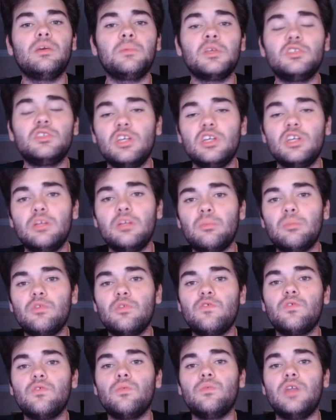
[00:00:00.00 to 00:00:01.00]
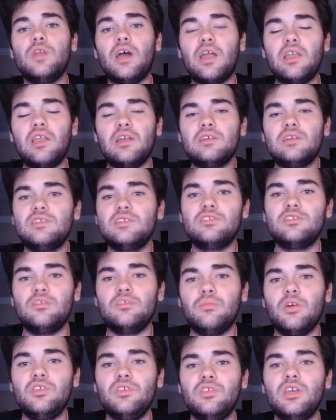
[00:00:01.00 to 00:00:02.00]
a channel member for 99 cents a
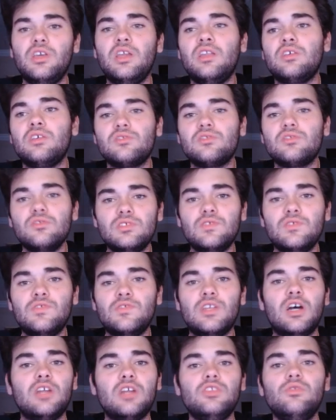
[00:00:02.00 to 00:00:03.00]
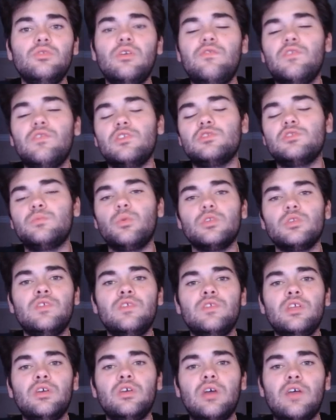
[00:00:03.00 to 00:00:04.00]
month to get an exclusive non-UFL sports
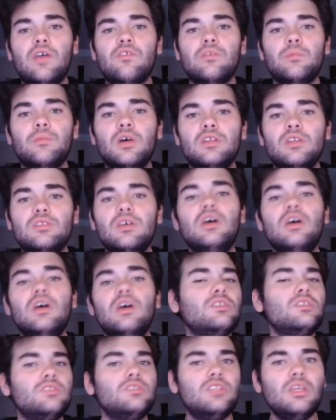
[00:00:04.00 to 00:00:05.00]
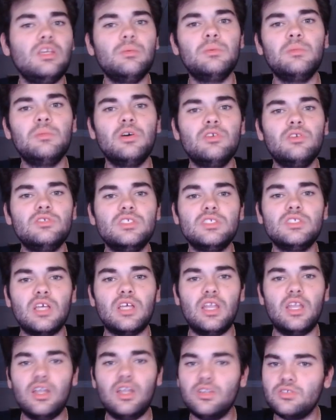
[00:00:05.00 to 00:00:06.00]
video every month, team emojis,
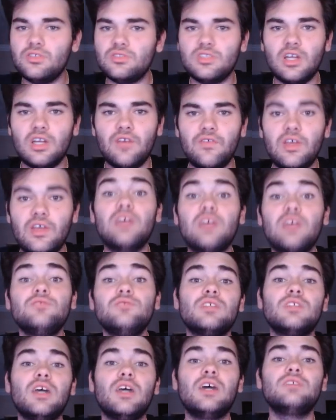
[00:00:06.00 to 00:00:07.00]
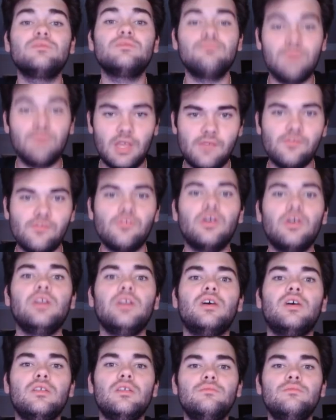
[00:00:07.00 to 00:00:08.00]
and other stuff. And as always, guys, have a great night.